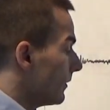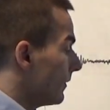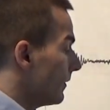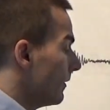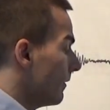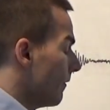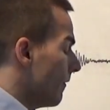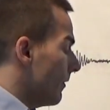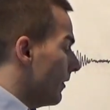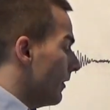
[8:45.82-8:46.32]

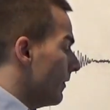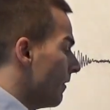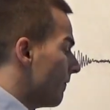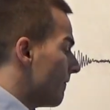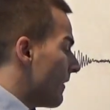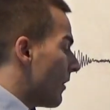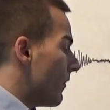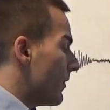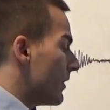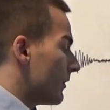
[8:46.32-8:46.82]
the
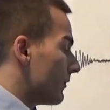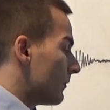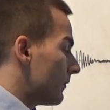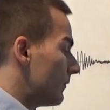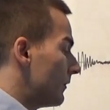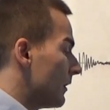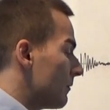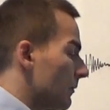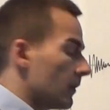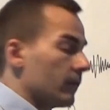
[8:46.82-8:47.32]
variance
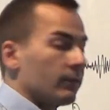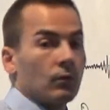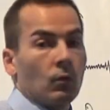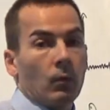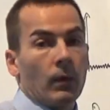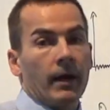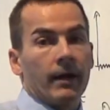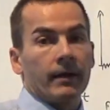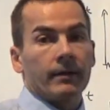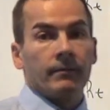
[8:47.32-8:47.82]
sigma
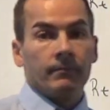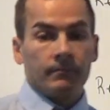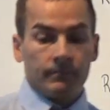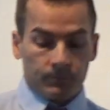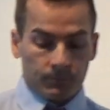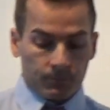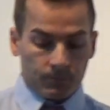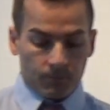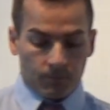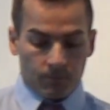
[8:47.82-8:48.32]
squared.
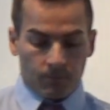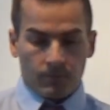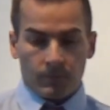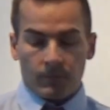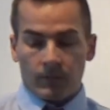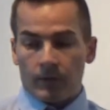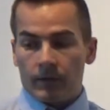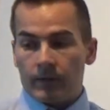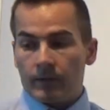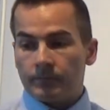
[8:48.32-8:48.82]

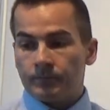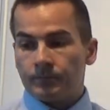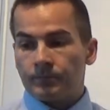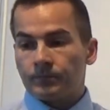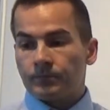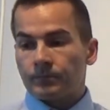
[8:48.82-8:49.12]
Yeah?